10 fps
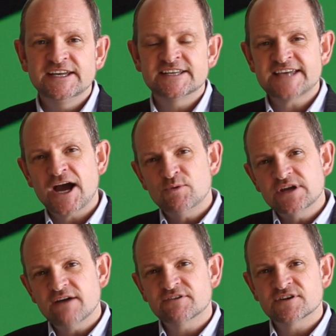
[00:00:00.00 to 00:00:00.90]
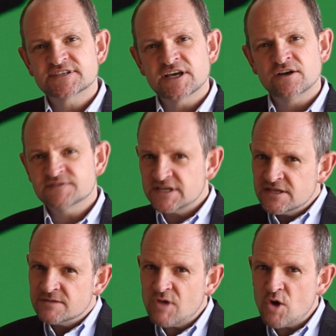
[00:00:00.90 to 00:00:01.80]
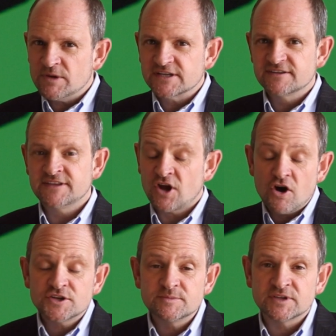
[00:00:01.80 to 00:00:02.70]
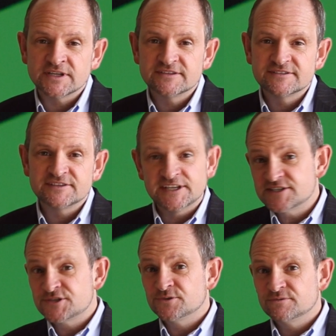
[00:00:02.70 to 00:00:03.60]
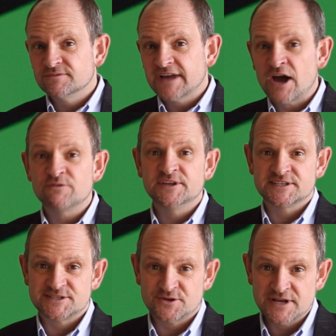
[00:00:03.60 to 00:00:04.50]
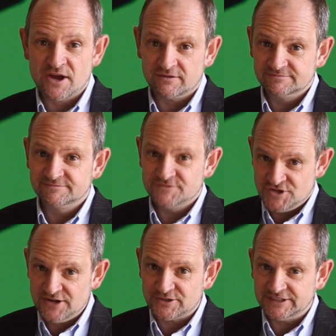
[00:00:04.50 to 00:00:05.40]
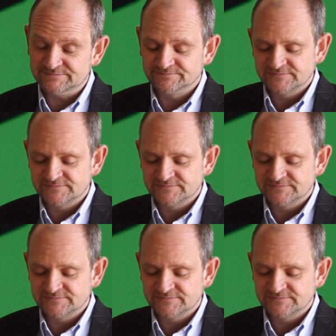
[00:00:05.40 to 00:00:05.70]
It's how we govern ourselves in the moment that ultimately leads to how things turn out, generally.